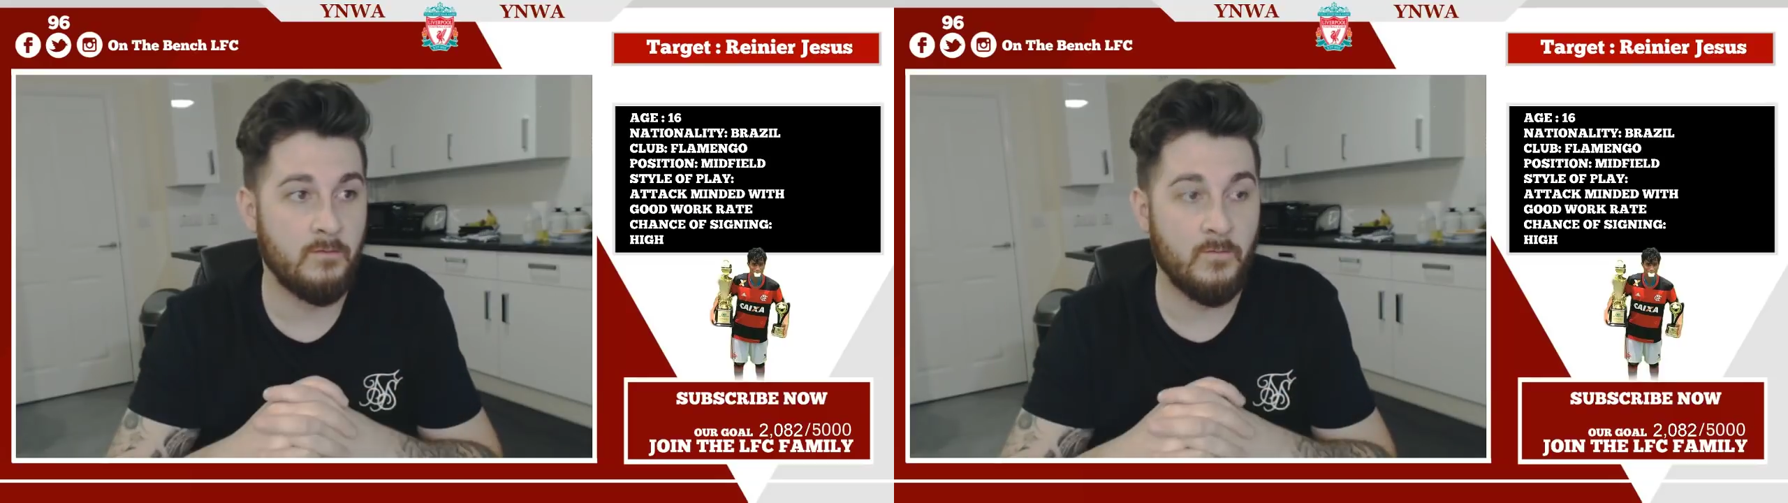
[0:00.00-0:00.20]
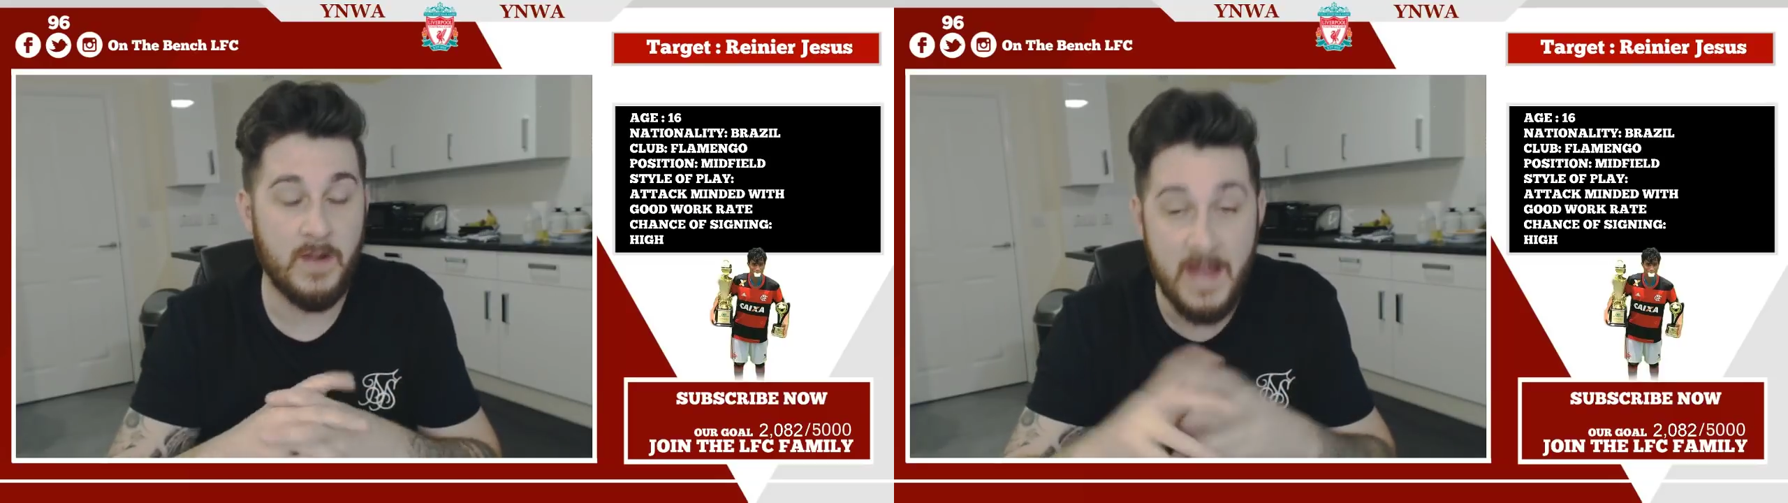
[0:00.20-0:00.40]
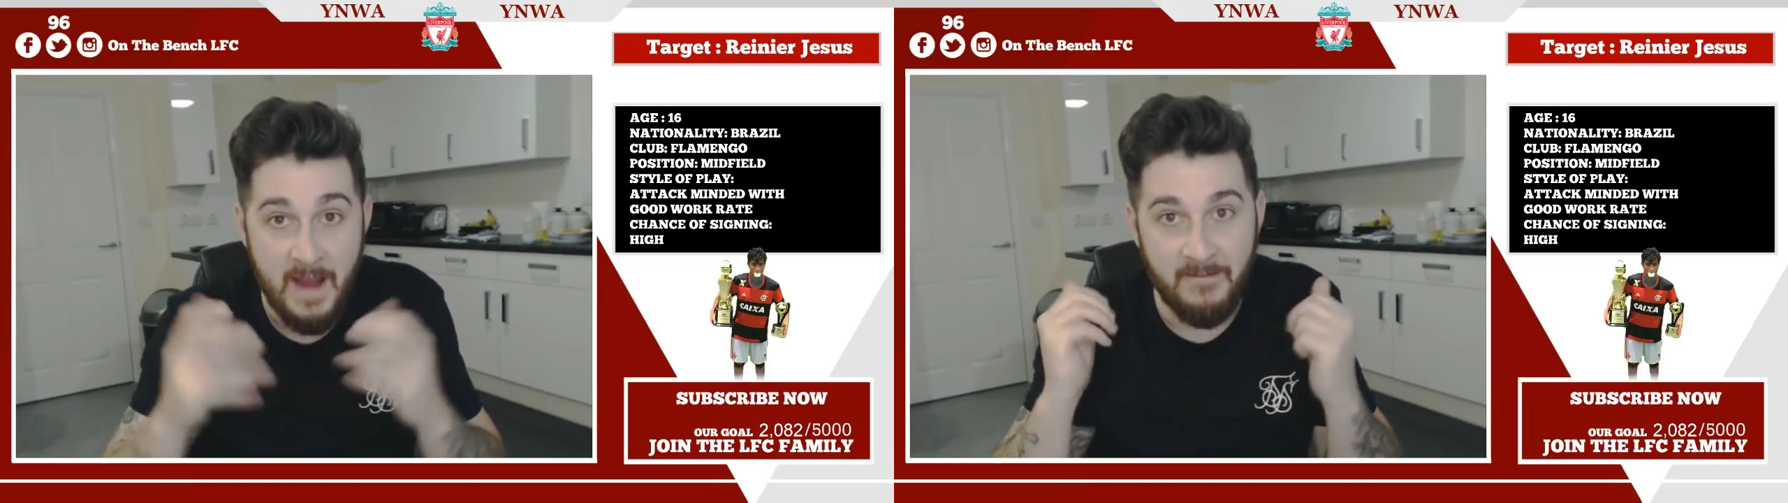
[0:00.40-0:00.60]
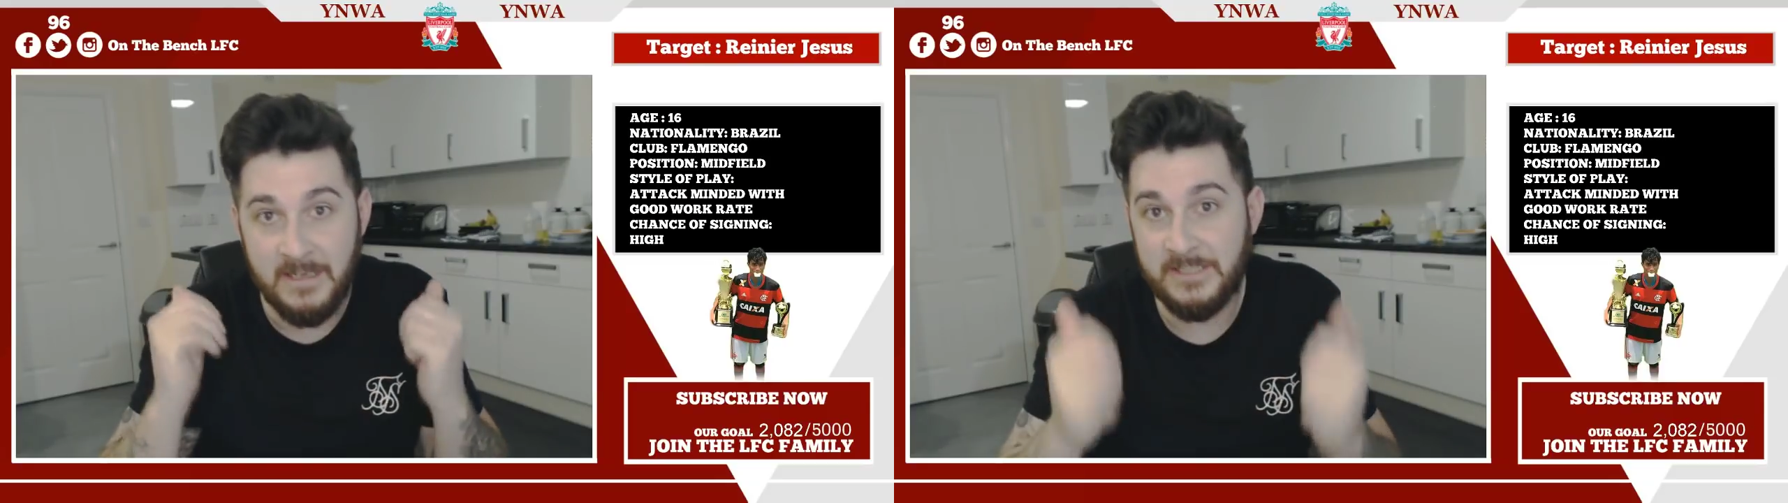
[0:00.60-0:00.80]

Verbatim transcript: Reinier